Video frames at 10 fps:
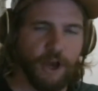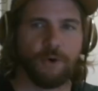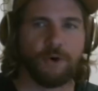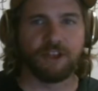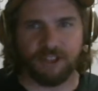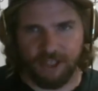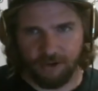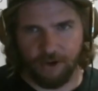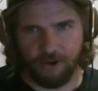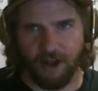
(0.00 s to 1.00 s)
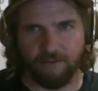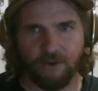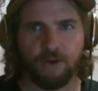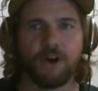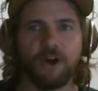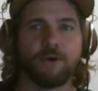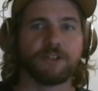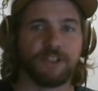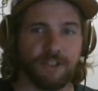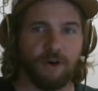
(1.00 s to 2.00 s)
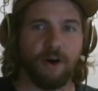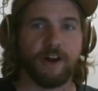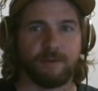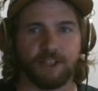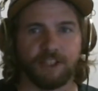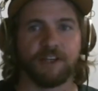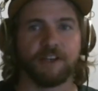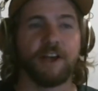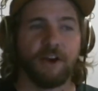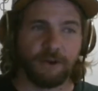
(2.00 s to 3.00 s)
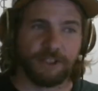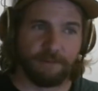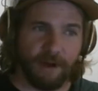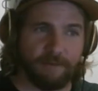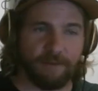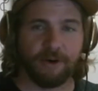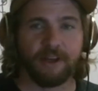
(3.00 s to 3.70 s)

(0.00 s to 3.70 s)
with a 0 level, which is no automation, which in my book